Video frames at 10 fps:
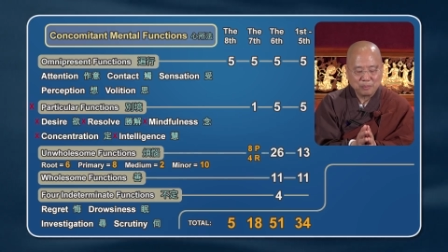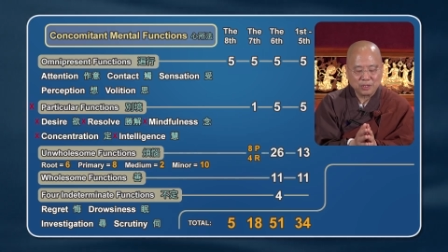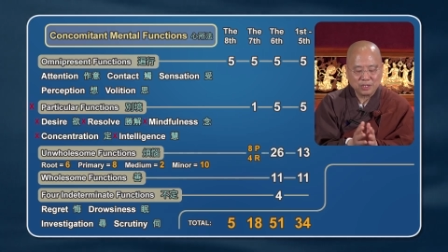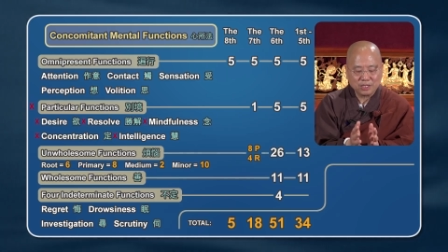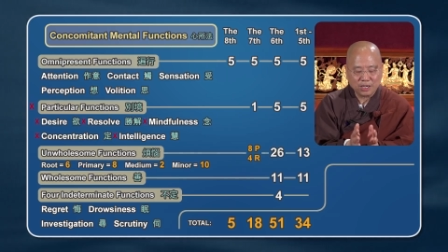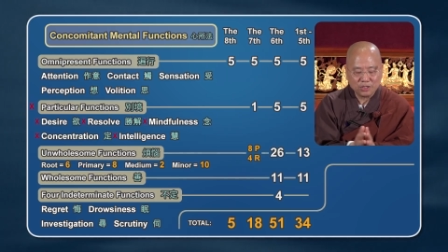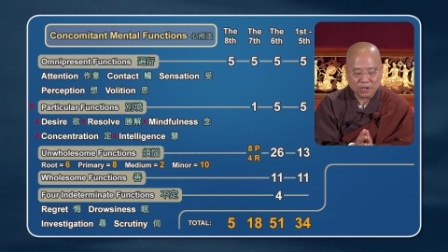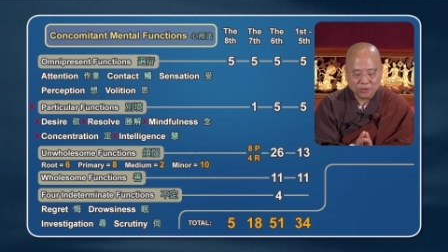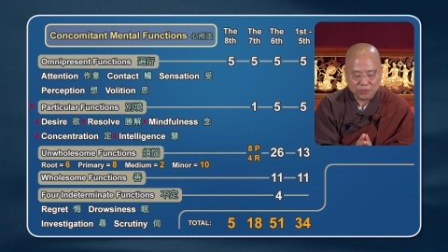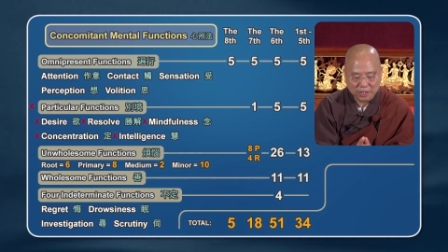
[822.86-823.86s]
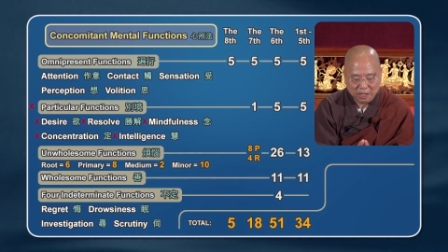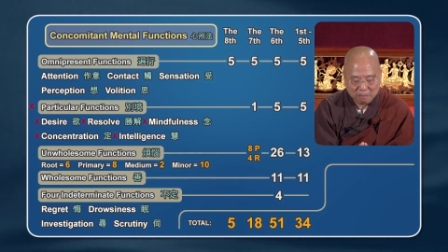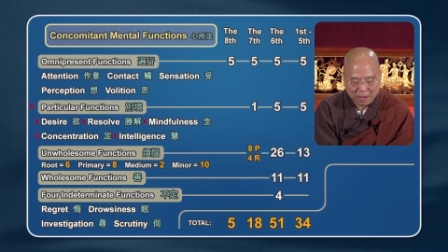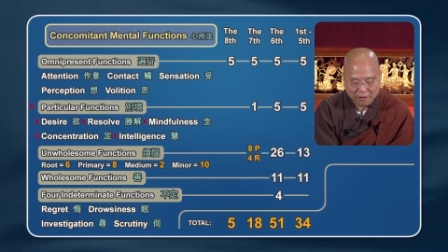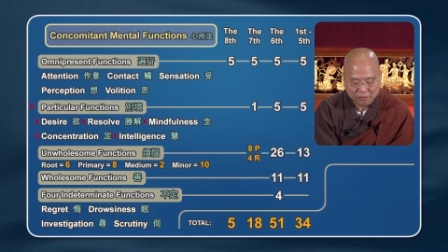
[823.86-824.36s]
because it does not
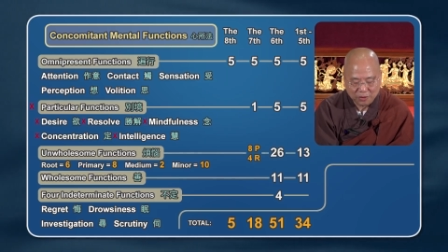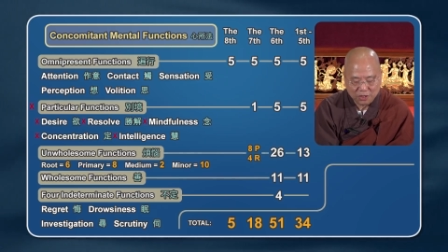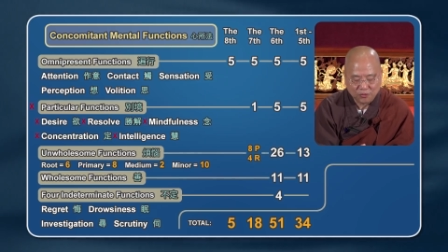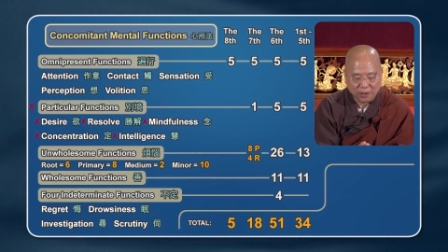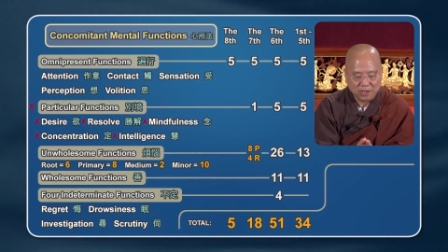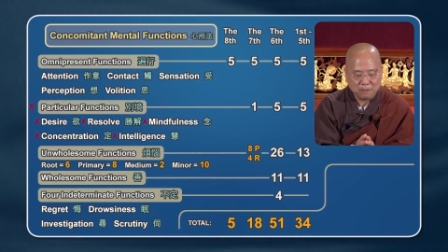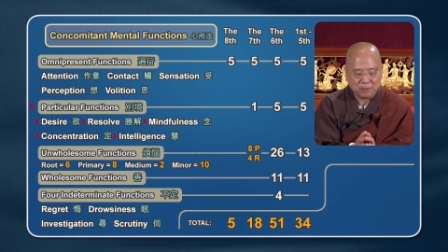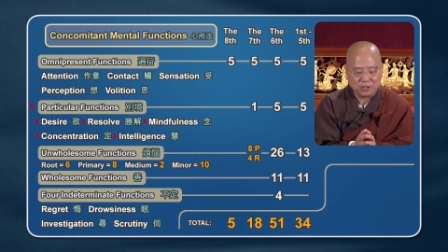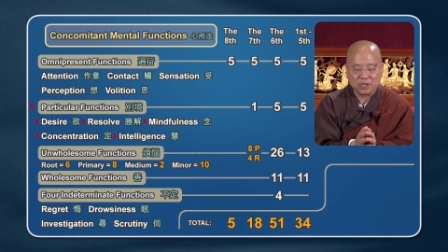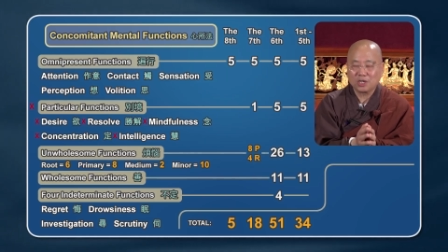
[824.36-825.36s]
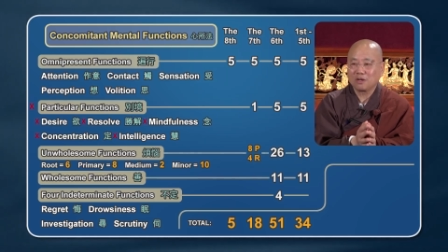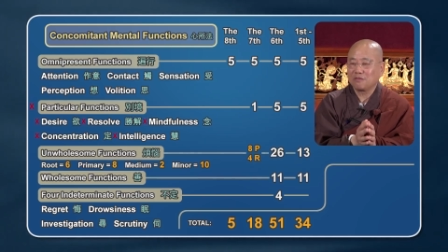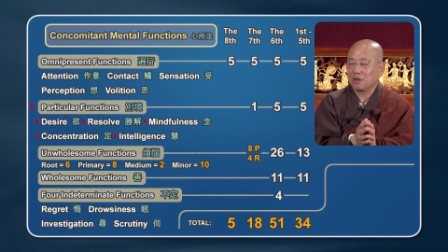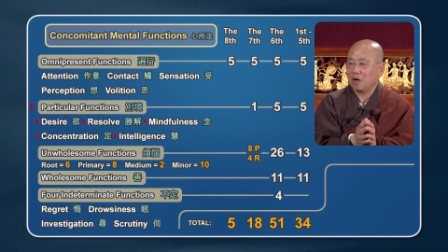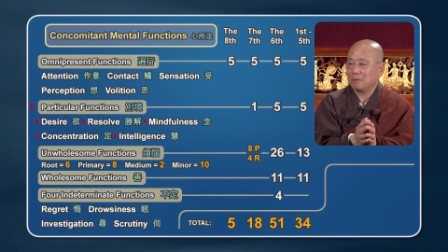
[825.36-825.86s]
create mindfulness for any particular
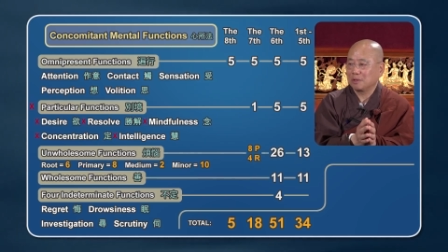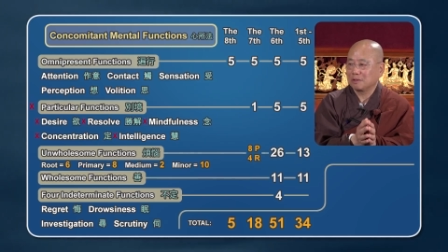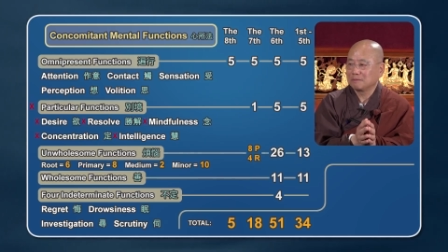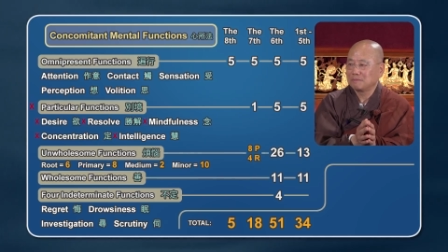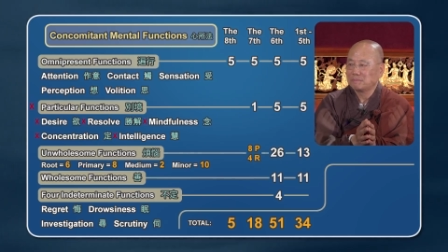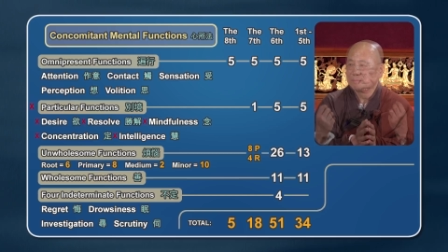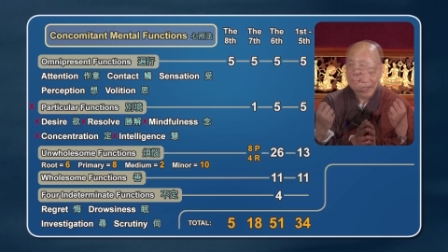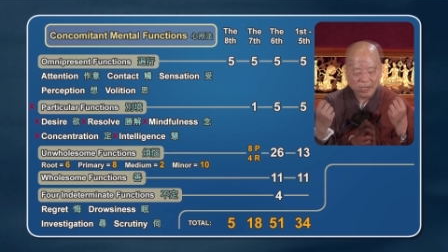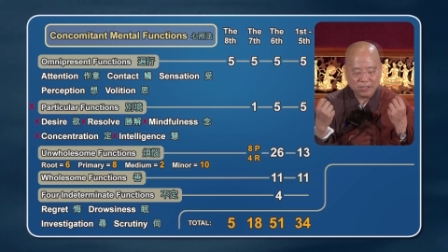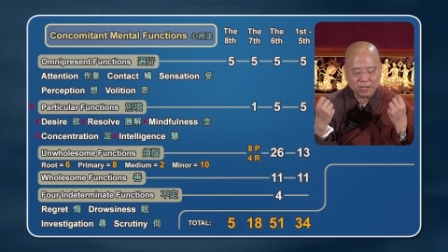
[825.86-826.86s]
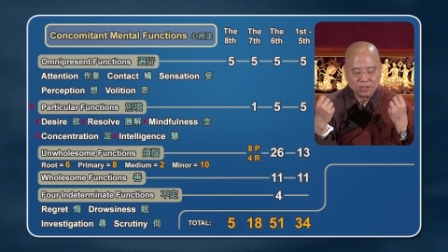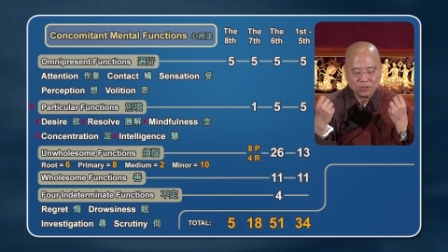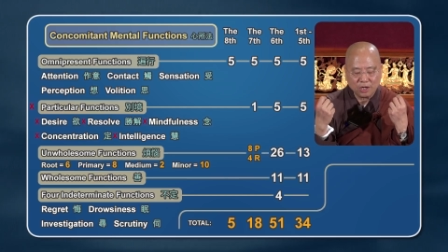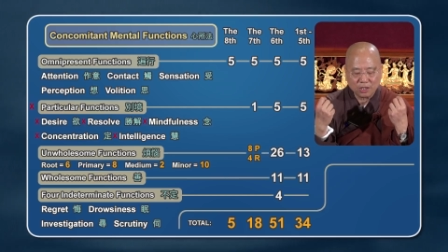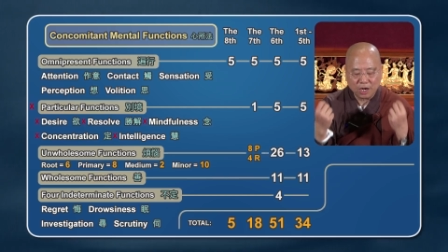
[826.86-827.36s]
phenomena. It does
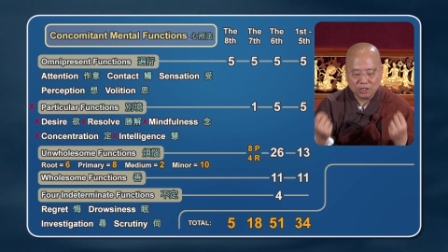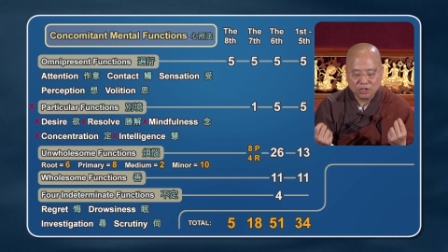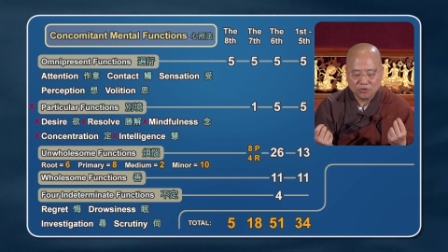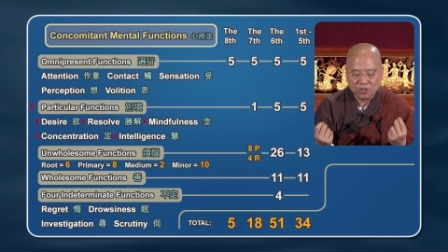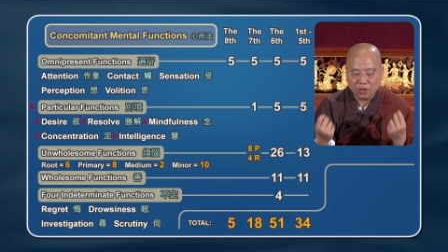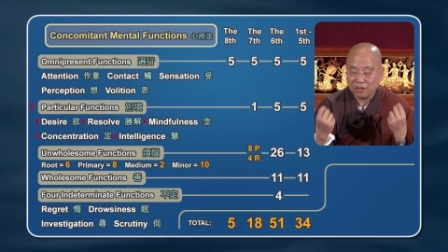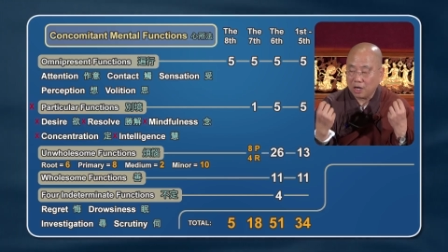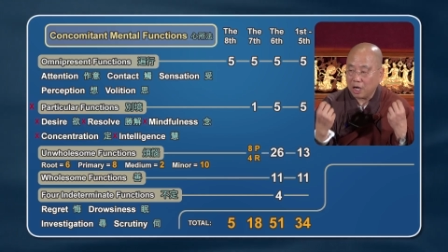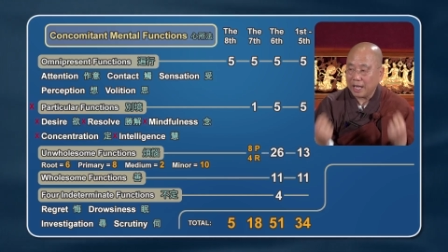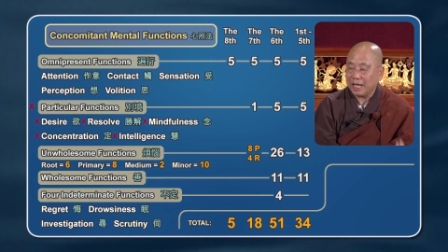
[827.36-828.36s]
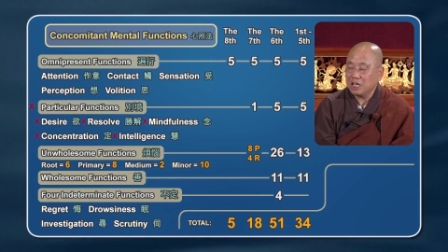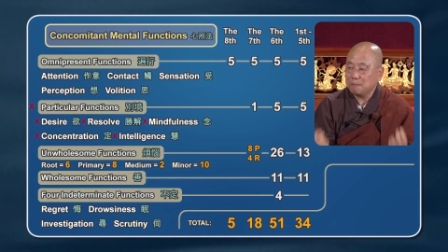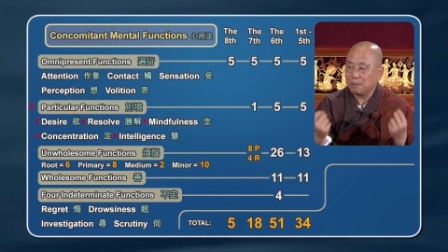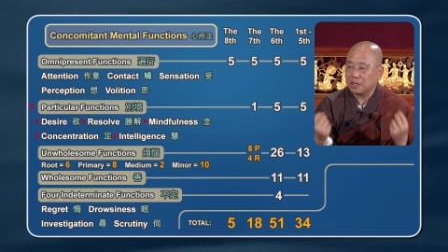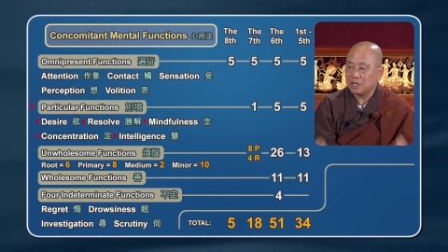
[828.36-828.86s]
not concentrate on
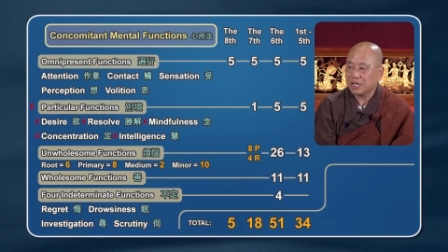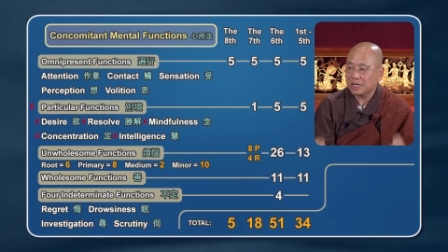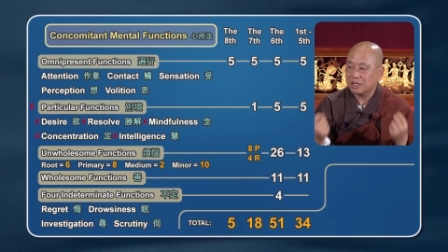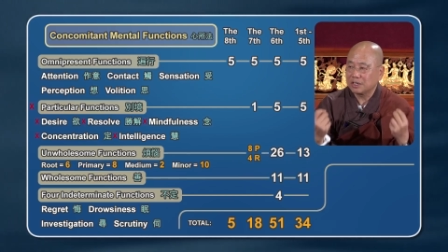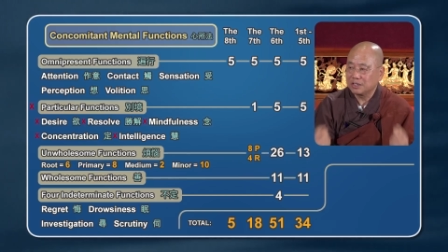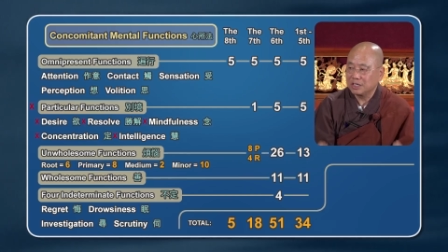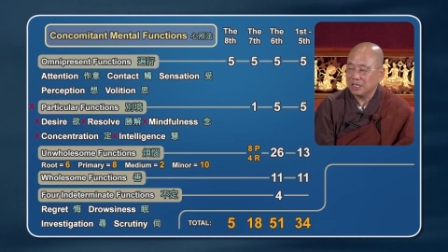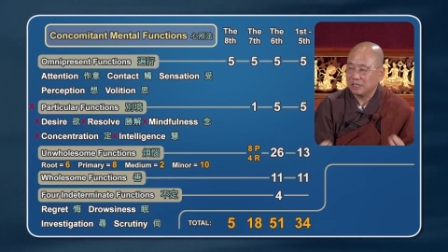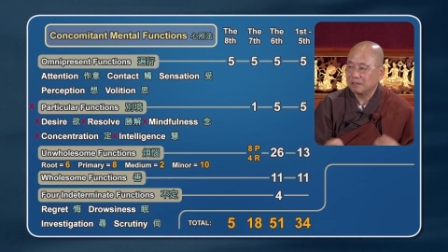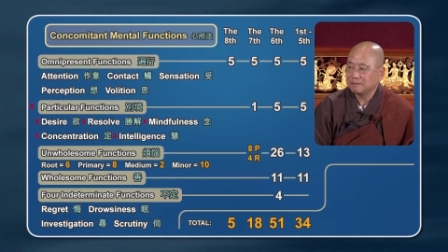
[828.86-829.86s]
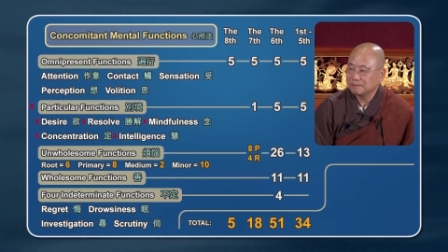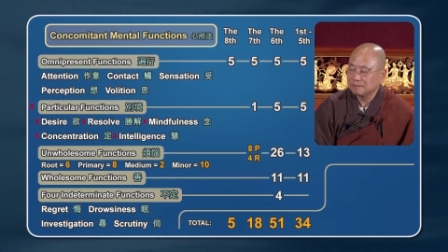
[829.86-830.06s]
any particular deed.